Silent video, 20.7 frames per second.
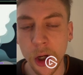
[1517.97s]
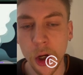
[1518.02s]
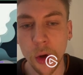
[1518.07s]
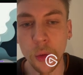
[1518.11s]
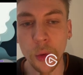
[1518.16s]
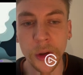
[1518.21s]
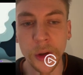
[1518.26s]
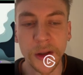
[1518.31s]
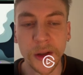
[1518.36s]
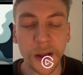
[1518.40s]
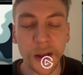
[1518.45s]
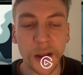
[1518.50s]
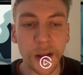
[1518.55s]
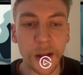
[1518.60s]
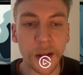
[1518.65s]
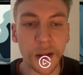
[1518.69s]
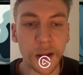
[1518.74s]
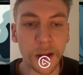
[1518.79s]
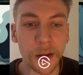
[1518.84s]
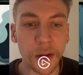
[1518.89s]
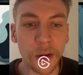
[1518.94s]
would
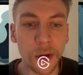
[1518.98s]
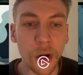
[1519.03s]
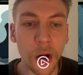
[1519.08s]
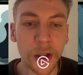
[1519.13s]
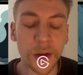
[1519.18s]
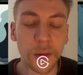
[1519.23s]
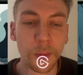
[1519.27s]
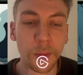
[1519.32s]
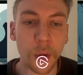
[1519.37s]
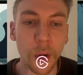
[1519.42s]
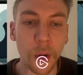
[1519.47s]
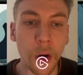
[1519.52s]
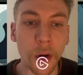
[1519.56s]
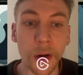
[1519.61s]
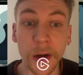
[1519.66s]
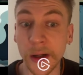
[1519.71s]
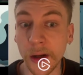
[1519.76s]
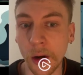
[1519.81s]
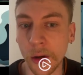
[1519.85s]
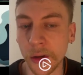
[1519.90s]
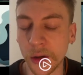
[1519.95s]
not,
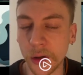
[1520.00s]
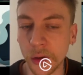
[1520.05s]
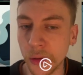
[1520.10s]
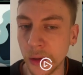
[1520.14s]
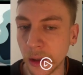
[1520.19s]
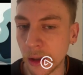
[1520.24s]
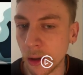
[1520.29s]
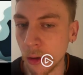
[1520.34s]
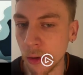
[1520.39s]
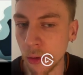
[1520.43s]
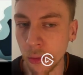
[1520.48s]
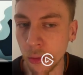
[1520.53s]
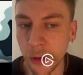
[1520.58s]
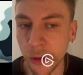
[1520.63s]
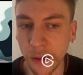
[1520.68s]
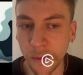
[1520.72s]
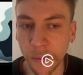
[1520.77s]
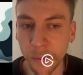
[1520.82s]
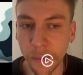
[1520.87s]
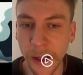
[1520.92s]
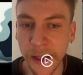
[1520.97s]
or onto the Kaloon
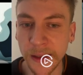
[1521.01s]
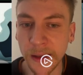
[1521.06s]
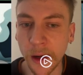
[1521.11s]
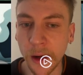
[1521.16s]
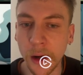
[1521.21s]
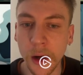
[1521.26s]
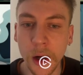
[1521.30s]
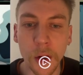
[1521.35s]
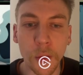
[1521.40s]
even better,